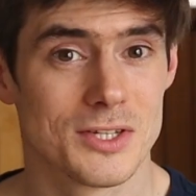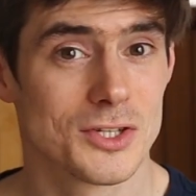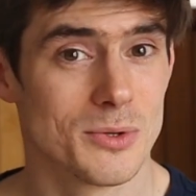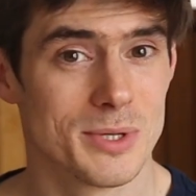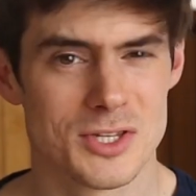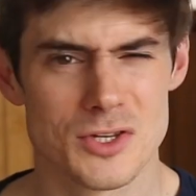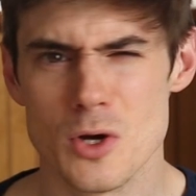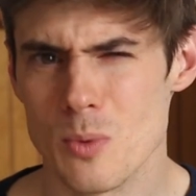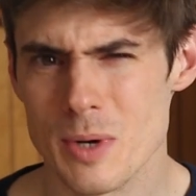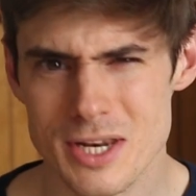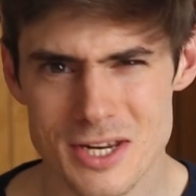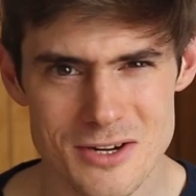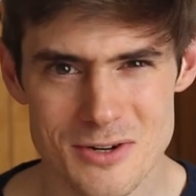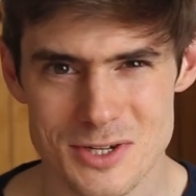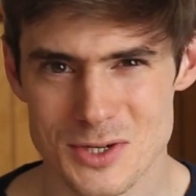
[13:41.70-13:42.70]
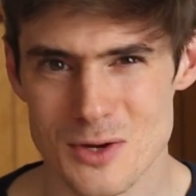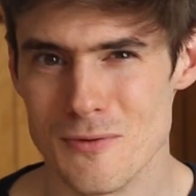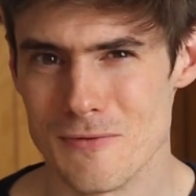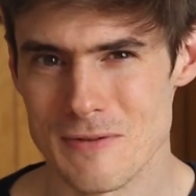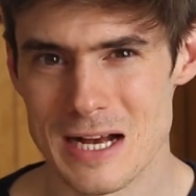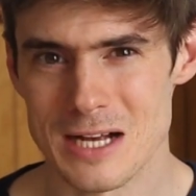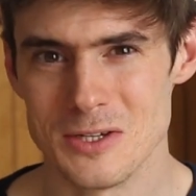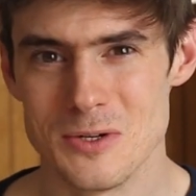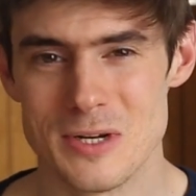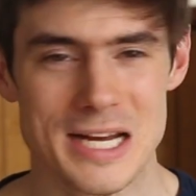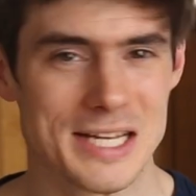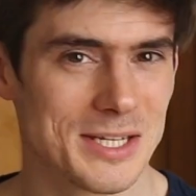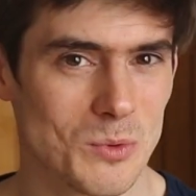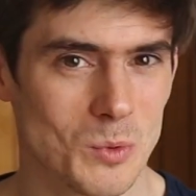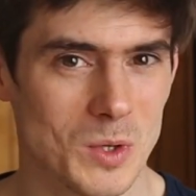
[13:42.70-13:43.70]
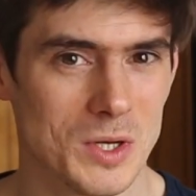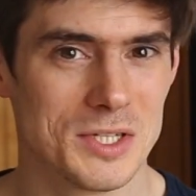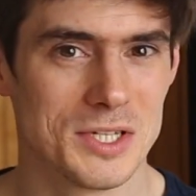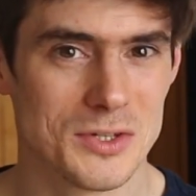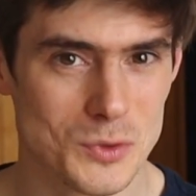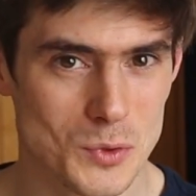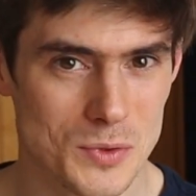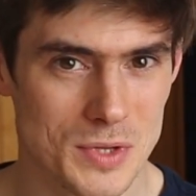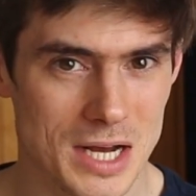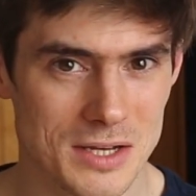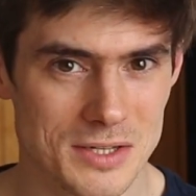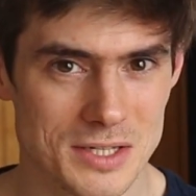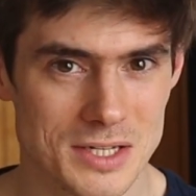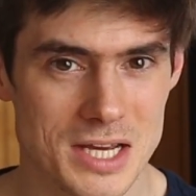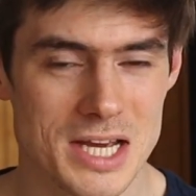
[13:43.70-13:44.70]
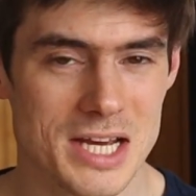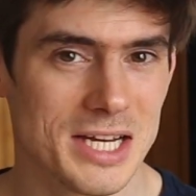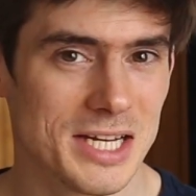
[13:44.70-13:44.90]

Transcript: So it's nowhere near as overvalued as it was in 2000.